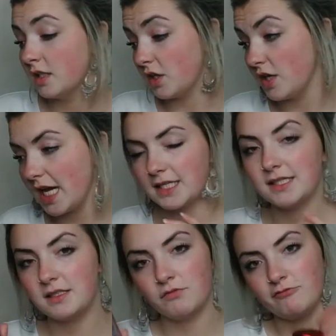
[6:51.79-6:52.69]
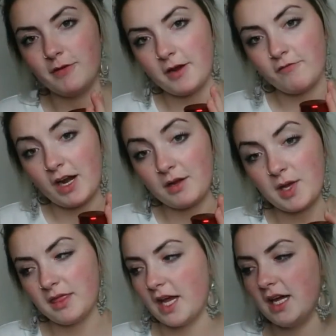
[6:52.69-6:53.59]
So yes,
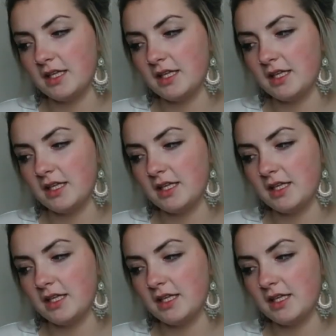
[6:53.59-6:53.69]
recommend that.